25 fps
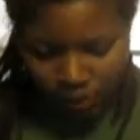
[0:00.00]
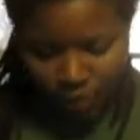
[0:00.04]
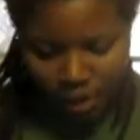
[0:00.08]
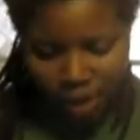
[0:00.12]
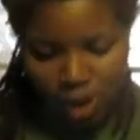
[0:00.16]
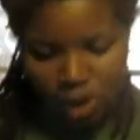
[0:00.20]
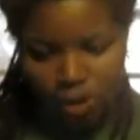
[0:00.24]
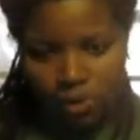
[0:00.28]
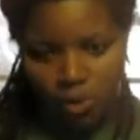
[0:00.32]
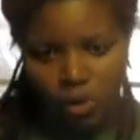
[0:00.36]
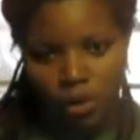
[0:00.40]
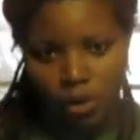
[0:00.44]

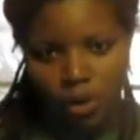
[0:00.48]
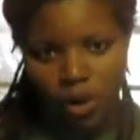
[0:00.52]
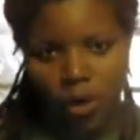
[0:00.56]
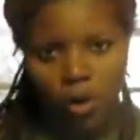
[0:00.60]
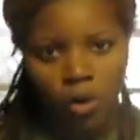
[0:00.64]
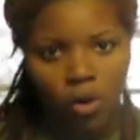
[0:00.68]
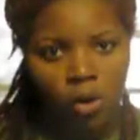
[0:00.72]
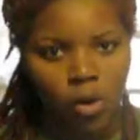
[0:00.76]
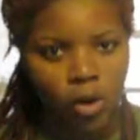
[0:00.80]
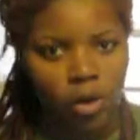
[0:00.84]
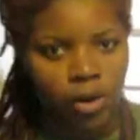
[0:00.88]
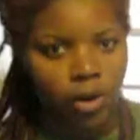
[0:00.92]
vegetable
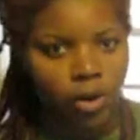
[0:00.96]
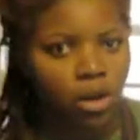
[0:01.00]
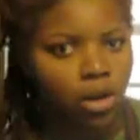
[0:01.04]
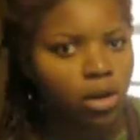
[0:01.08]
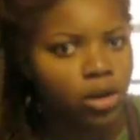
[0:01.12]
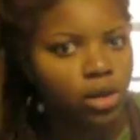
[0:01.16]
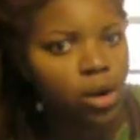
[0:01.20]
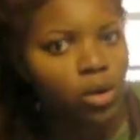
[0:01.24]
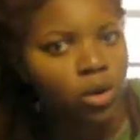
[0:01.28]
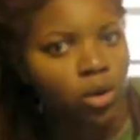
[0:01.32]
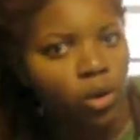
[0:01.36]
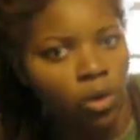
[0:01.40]
oil or your
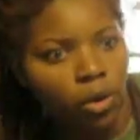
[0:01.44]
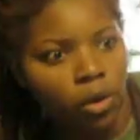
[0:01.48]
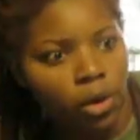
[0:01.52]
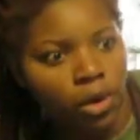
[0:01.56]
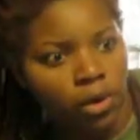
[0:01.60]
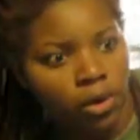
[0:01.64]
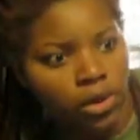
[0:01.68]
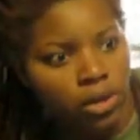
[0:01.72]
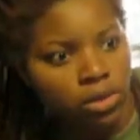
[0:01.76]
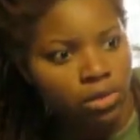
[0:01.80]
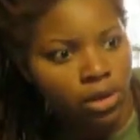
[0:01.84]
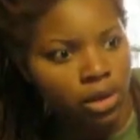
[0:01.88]
canola oil
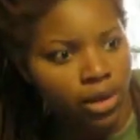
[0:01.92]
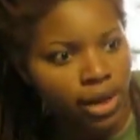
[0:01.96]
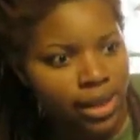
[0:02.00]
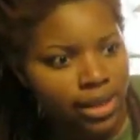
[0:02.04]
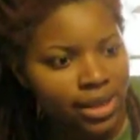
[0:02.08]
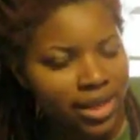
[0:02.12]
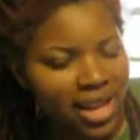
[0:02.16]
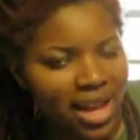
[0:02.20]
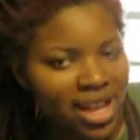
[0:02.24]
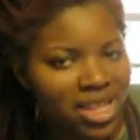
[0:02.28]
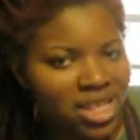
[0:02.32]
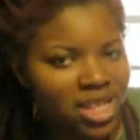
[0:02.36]
or something like
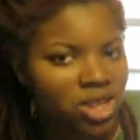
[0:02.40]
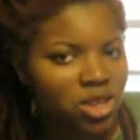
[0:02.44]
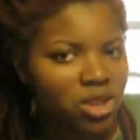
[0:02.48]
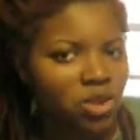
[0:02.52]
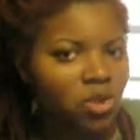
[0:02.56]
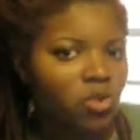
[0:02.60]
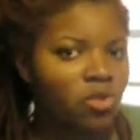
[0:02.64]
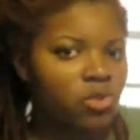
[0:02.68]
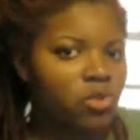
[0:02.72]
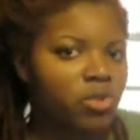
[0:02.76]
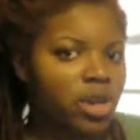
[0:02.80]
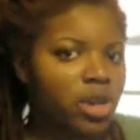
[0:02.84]
that, so
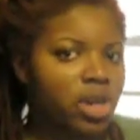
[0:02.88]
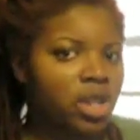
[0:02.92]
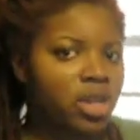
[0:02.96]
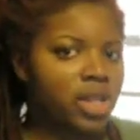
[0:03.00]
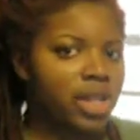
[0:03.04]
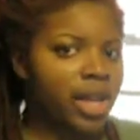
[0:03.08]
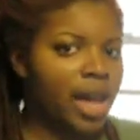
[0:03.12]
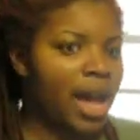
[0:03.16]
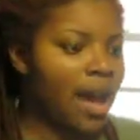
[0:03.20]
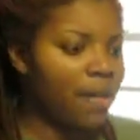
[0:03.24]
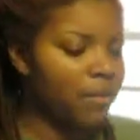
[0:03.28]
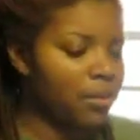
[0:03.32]
you
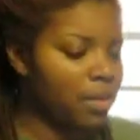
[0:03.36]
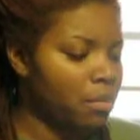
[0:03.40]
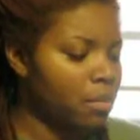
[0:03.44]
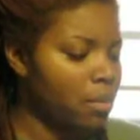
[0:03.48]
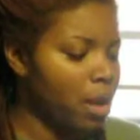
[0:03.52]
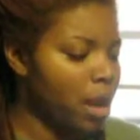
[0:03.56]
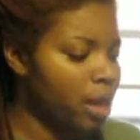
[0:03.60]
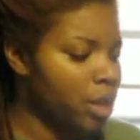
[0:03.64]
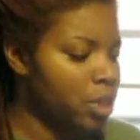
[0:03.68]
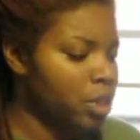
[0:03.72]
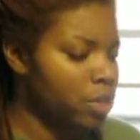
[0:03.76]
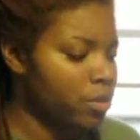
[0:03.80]
really have to
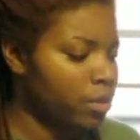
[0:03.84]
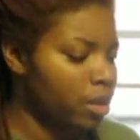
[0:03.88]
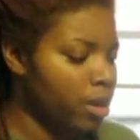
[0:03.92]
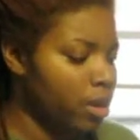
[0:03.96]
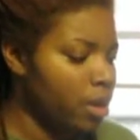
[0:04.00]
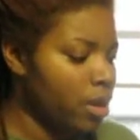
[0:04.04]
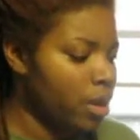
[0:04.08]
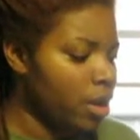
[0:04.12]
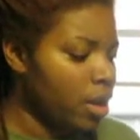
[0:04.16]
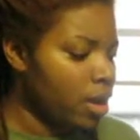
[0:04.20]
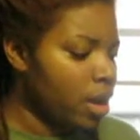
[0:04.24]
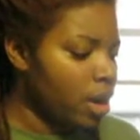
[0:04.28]
monitor it.
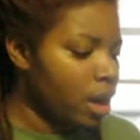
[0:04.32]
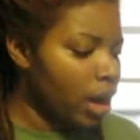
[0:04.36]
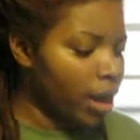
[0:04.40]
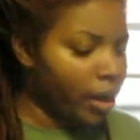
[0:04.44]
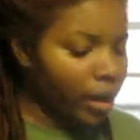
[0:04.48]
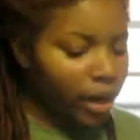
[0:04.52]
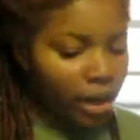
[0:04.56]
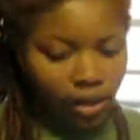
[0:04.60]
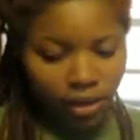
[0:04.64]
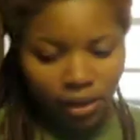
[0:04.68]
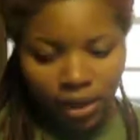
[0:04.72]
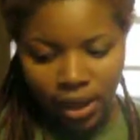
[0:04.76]

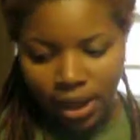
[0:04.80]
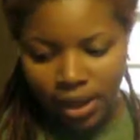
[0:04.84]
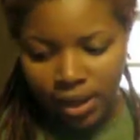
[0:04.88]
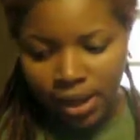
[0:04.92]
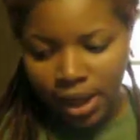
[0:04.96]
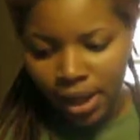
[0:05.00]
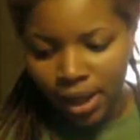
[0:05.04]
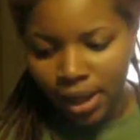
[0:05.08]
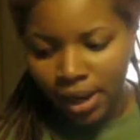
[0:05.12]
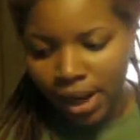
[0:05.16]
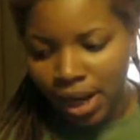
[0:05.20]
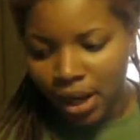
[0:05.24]
Another thing
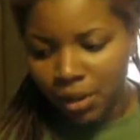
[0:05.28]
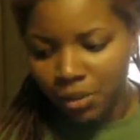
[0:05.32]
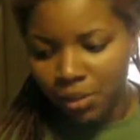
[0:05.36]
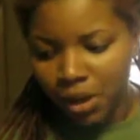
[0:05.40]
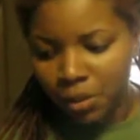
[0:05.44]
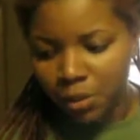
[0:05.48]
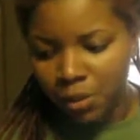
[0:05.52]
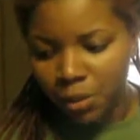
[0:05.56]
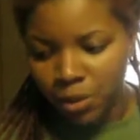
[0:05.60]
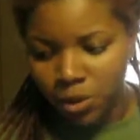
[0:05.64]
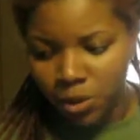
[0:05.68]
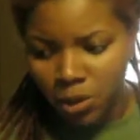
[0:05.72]
that a lot of
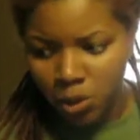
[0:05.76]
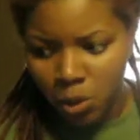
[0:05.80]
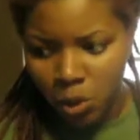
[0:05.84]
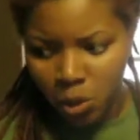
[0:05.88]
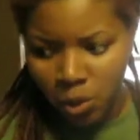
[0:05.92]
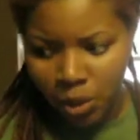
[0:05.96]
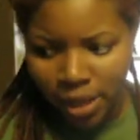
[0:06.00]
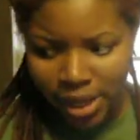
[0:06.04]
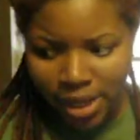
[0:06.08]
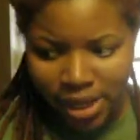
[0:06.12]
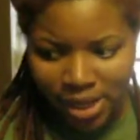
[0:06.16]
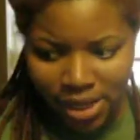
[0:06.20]
people
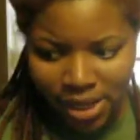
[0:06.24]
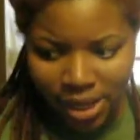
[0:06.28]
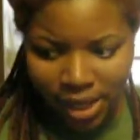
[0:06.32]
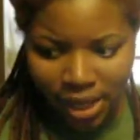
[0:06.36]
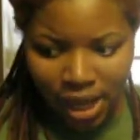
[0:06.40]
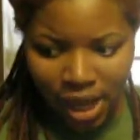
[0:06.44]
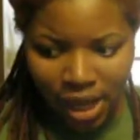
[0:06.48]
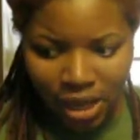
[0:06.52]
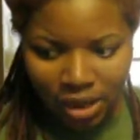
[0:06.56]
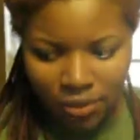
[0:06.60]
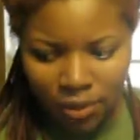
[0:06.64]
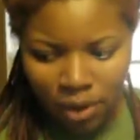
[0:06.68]
do is they
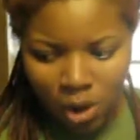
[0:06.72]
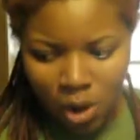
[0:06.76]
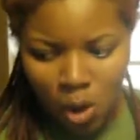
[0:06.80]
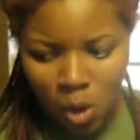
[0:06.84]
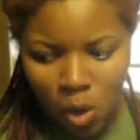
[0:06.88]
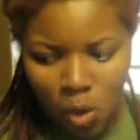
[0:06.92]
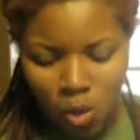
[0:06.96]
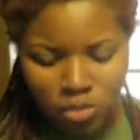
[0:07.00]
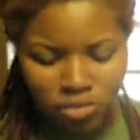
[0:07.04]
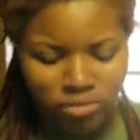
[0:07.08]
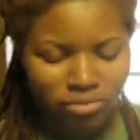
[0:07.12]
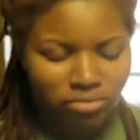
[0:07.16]
kind of
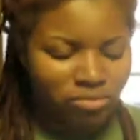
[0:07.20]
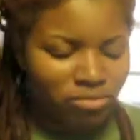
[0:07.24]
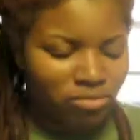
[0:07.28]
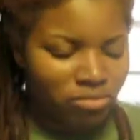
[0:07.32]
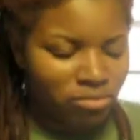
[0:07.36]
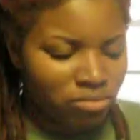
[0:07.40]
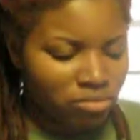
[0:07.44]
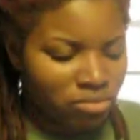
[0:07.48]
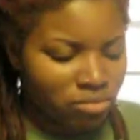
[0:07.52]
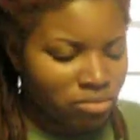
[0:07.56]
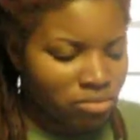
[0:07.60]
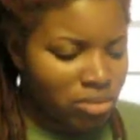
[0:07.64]
coat
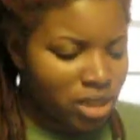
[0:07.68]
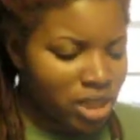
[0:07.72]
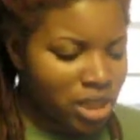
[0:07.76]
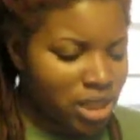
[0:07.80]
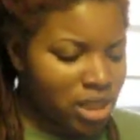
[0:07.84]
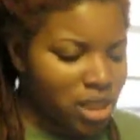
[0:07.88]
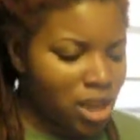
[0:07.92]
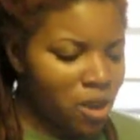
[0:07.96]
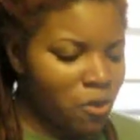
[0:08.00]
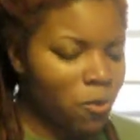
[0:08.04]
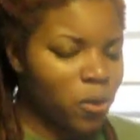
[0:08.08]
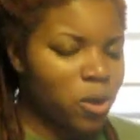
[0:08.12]
this
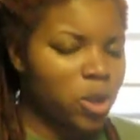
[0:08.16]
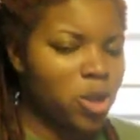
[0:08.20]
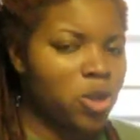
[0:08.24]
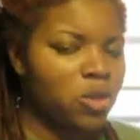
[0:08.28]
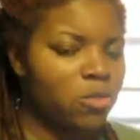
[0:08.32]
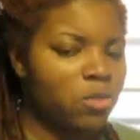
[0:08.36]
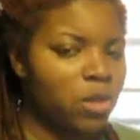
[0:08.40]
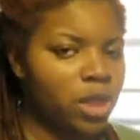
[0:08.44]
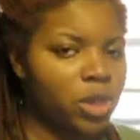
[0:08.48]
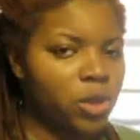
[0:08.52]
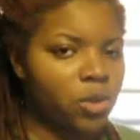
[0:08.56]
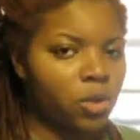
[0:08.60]
stuff with too
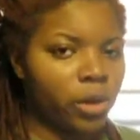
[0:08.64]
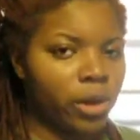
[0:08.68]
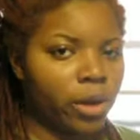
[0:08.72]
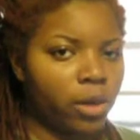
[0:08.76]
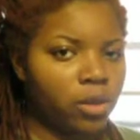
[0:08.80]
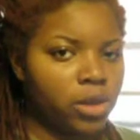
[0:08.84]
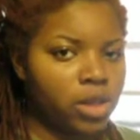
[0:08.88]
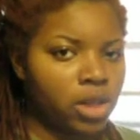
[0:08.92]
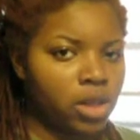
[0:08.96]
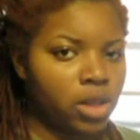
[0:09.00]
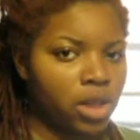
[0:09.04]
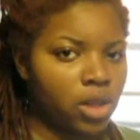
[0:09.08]
much oil,
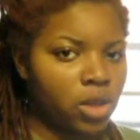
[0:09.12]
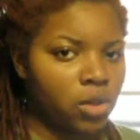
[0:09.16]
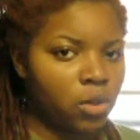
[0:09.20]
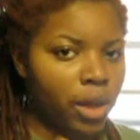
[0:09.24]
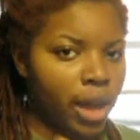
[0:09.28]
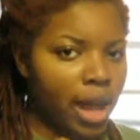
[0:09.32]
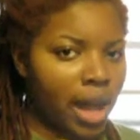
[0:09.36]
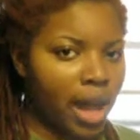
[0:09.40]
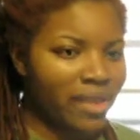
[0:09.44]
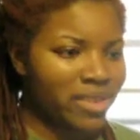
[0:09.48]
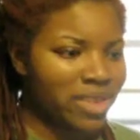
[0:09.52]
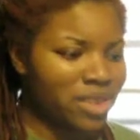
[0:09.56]
so then you
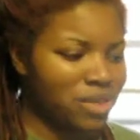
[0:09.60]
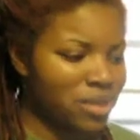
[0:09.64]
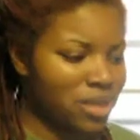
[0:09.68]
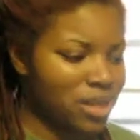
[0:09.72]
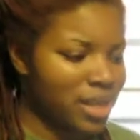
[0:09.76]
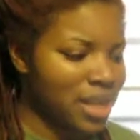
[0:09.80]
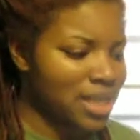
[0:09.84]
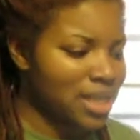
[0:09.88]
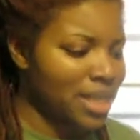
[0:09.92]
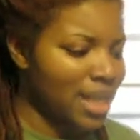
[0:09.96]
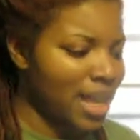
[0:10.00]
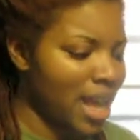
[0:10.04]
have something
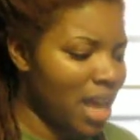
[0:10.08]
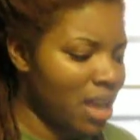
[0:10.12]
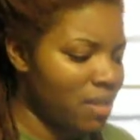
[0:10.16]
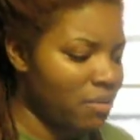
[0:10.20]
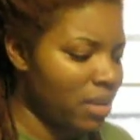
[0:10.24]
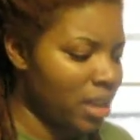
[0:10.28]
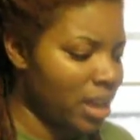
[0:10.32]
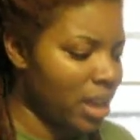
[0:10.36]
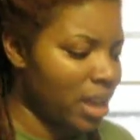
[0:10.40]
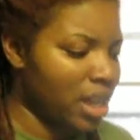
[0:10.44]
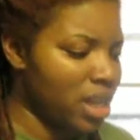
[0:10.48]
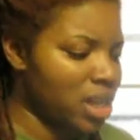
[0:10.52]
that's
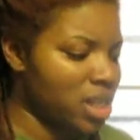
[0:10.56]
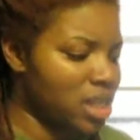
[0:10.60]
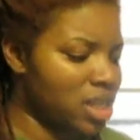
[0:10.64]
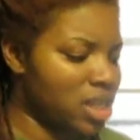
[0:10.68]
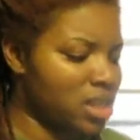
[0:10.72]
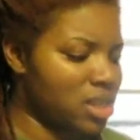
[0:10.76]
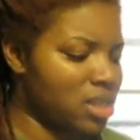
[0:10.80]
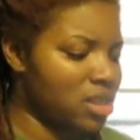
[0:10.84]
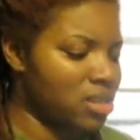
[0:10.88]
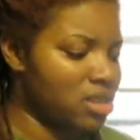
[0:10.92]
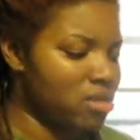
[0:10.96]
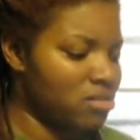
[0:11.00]
heavy.
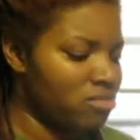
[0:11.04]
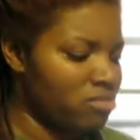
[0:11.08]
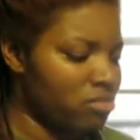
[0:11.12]
It's